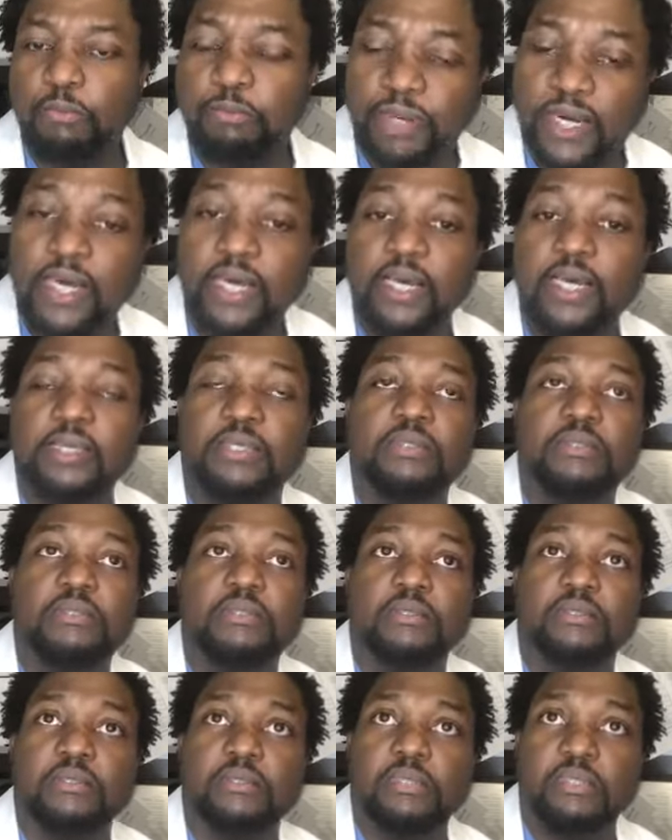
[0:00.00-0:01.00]
But
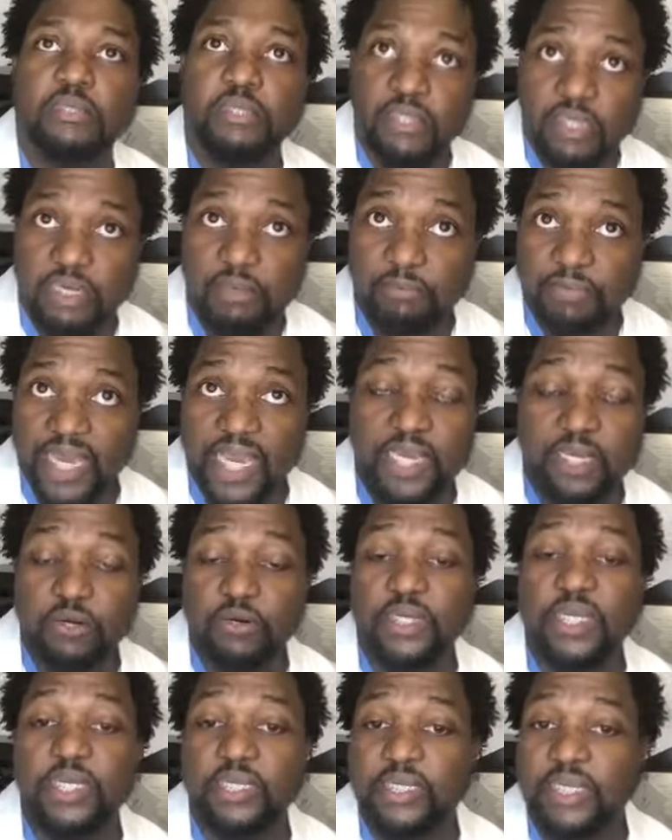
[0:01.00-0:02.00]
looking back
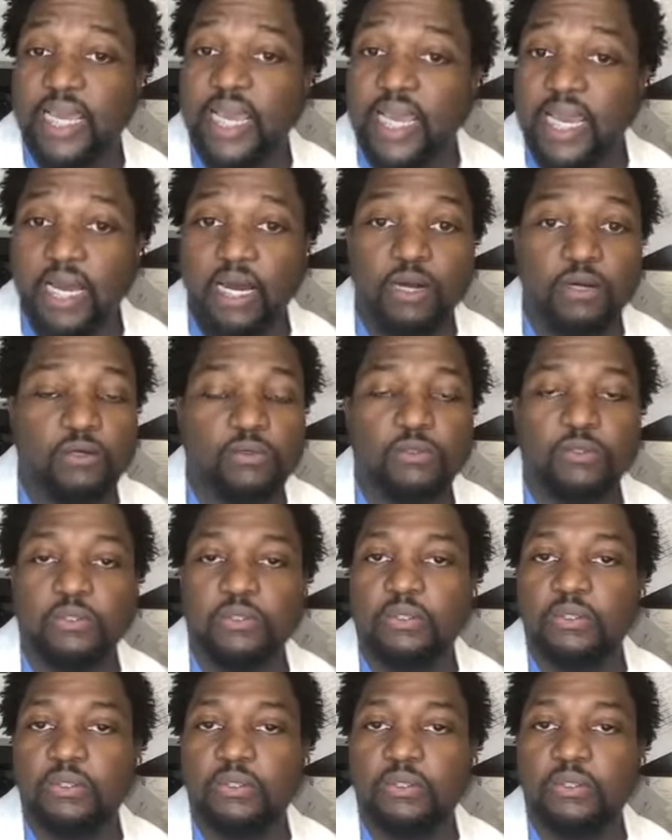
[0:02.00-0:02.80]
on it now,